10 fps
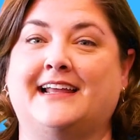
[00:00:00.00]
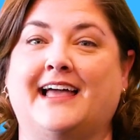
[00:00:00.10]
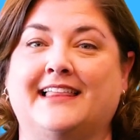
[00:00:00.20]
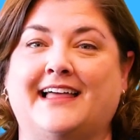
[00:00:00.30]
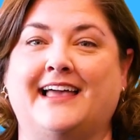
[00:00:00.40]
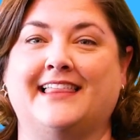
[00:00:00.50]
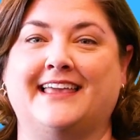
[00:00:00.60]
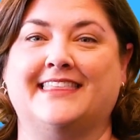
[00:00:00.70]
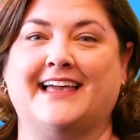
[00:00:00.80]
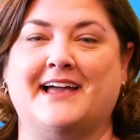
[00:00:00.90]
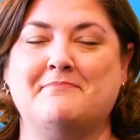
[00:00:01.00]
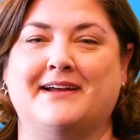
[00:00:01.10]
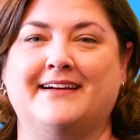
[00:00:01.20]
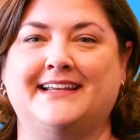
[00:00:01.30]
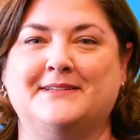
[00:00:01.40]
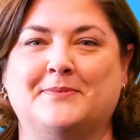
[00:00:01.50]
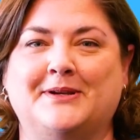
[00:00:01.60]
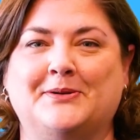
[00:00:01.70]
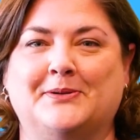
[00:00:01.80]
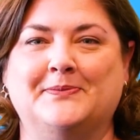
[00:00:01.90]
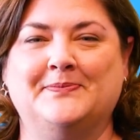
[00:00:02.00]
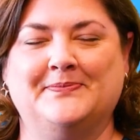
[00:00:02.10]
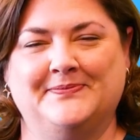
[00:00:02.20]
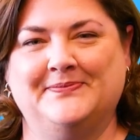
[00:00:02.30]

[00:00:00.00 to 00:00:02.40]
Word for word: not. I, I like the guy I married, he's pretty cool.